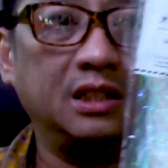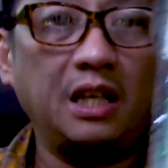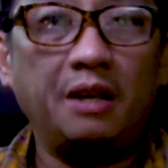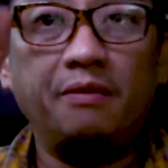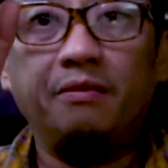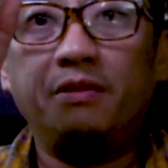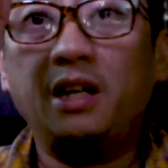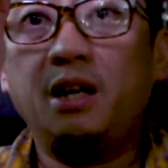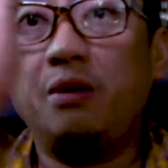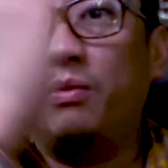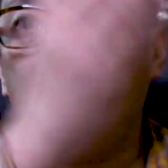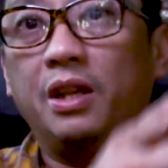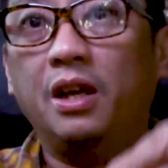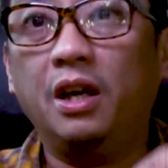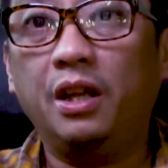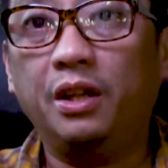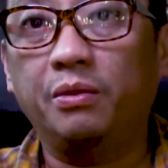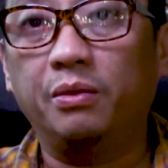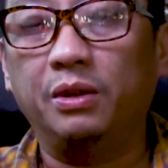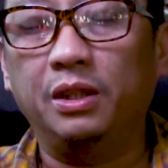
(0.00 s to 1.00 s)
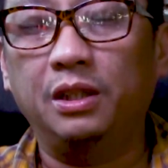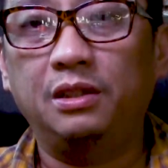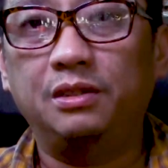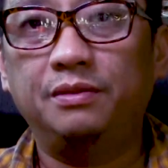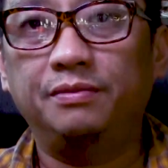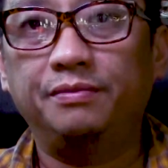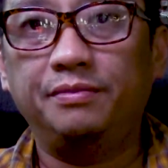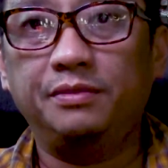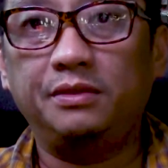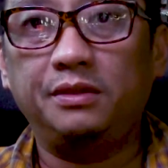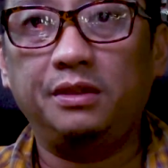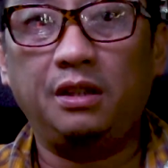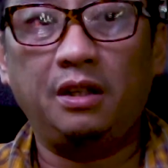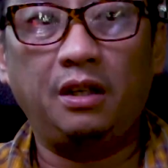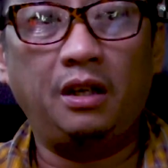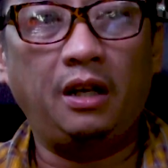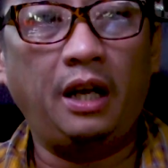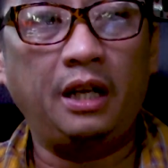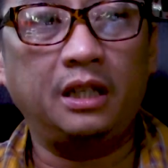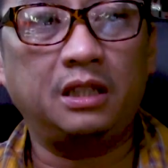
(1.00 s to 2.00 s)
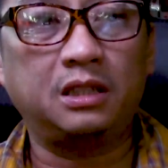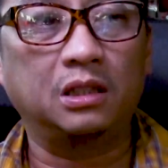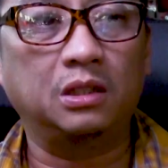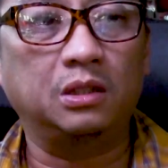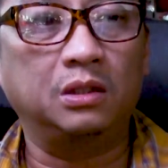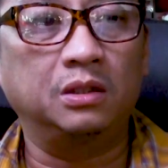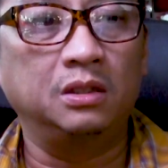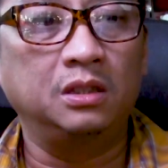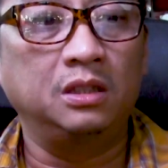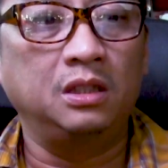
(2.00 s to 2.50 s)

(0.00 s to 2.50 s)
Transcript: same thing with the other one. All right, so